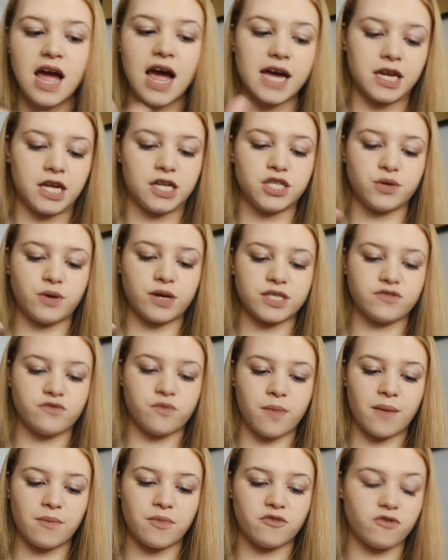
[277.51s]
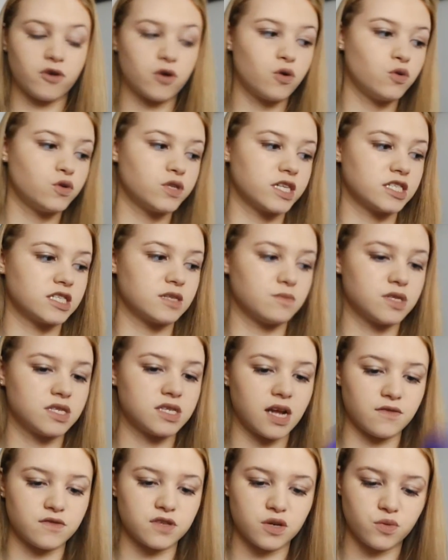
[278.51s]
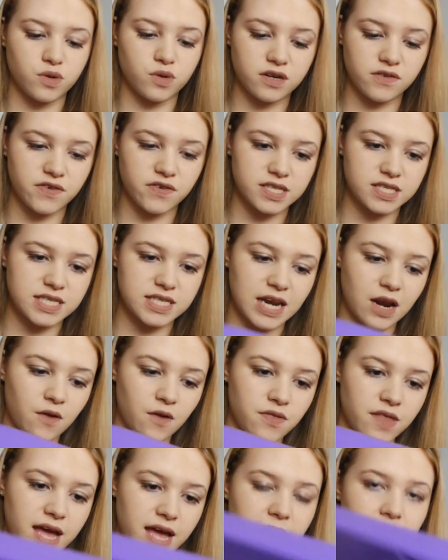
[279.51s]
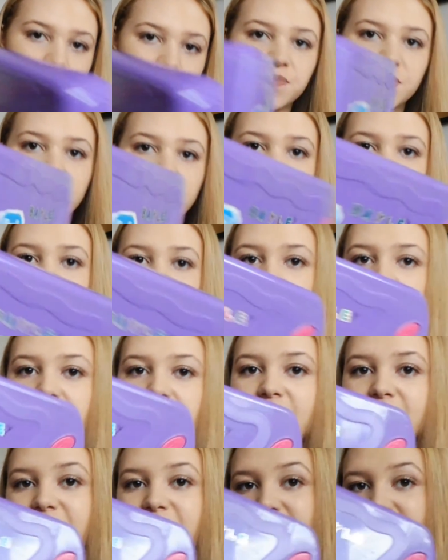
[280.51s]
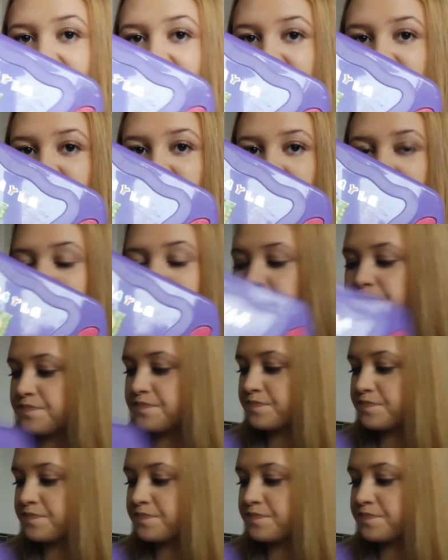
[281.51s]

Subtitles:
And I do actually remember recording some stuff, so I wonder if it's still on there. But that's that one.